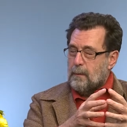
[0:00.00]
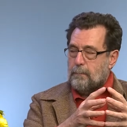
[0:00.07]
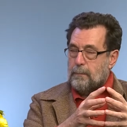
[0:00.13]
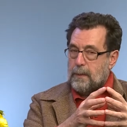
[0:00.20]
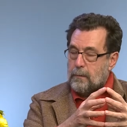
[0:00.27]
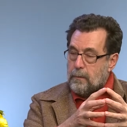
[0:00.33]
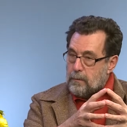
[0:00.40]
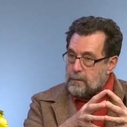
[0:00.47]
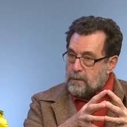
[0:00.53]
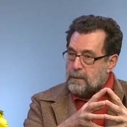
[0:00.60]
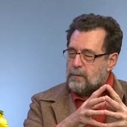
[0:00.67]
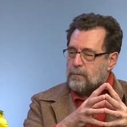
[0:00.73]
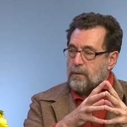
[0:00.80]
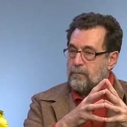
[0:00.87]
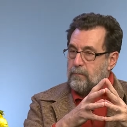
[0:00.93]
because
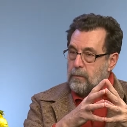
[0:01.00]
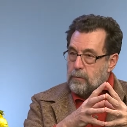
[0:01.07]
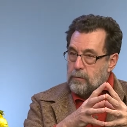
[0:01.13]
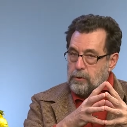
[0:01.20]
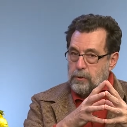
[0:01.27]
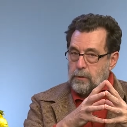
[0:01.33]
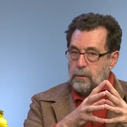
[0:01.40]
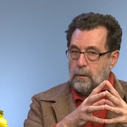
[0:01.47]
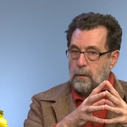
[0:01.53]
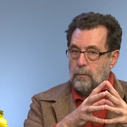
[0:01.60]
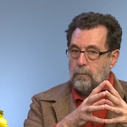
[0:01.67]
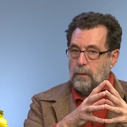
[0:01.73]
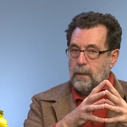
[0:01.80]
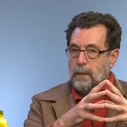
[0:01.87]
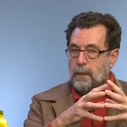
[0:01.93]
this revolution
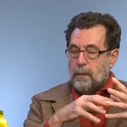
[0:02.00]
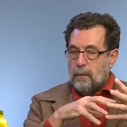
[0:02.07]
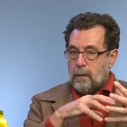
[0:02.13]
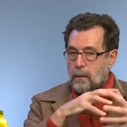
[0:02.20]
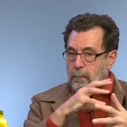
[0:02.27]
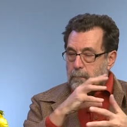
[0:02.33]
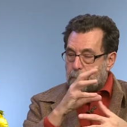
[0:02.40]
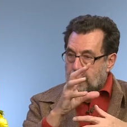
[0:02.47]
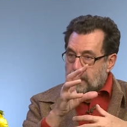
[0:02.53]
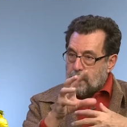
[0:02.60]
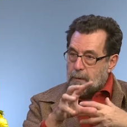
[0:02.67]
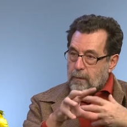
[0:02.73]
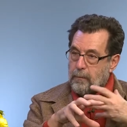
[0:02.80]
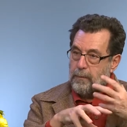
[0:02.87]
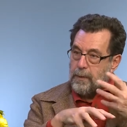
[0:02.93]
will need a
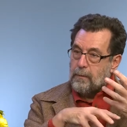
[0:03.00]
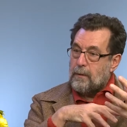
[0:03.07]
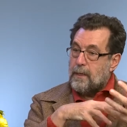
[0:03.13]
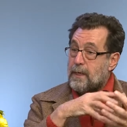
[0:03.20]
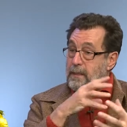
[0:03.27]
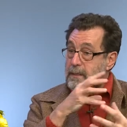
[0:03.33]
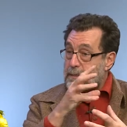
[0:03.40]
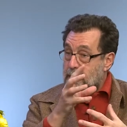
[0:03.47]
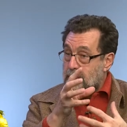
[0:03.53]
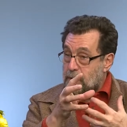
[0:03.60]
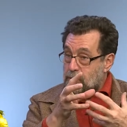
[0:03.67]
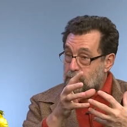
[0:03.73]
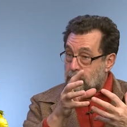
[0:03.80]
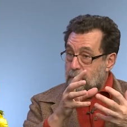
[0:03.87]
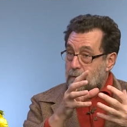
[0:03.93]
complete
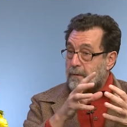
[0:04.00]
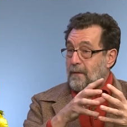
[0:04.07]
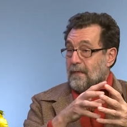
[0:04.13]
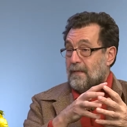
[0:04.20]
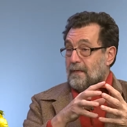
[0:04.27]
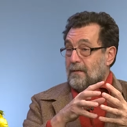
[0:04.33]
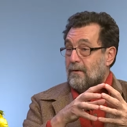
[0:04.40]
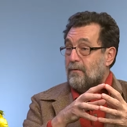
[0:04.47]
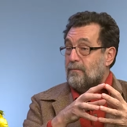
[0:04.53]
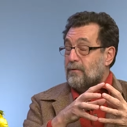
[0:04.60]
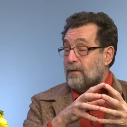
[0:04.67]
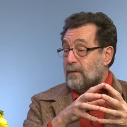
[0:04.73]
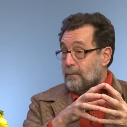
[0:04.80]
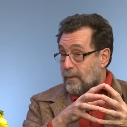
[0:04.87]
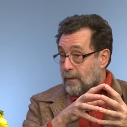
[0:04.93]
reorganization of
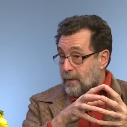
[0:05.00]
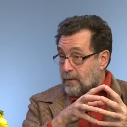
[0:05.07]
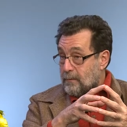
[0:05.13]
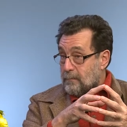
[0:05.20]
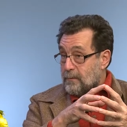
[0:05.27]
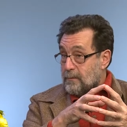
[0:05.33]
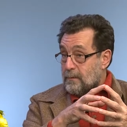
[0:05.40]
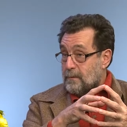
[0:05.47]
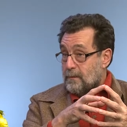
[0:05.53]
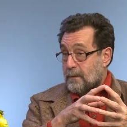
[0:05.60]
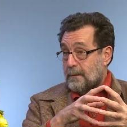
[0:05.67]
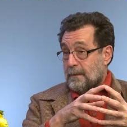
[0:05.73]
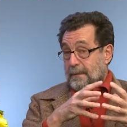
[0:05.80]
the departments.